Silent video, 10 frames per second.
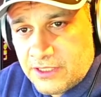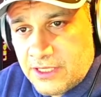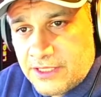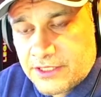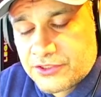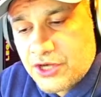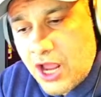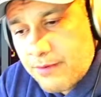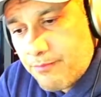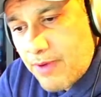does
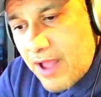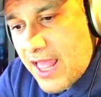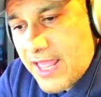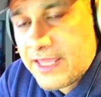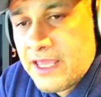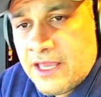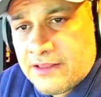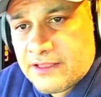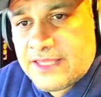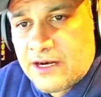not buy
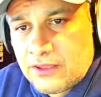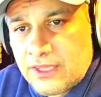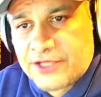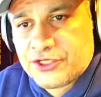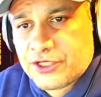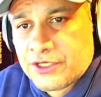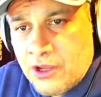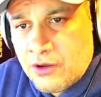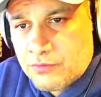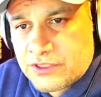that election
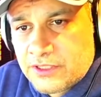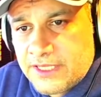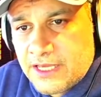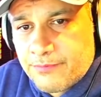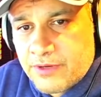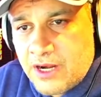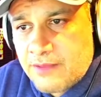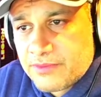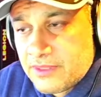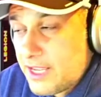was on the up and
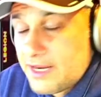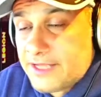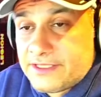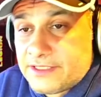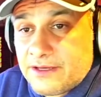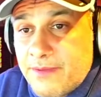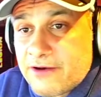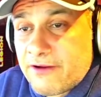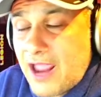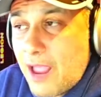up. It doesn't
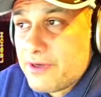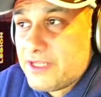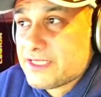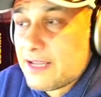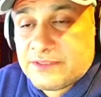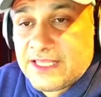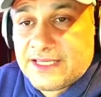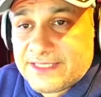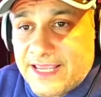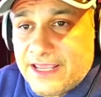matter how many times they
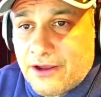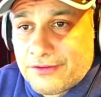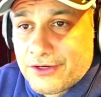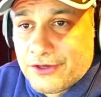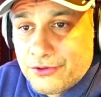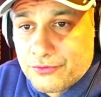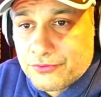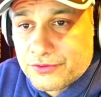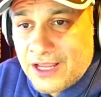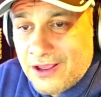say on the
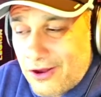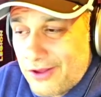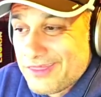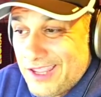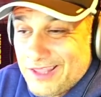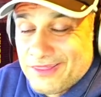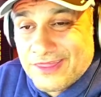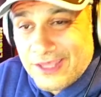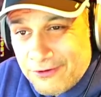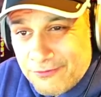news, in
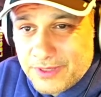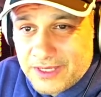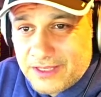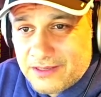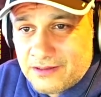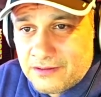their media,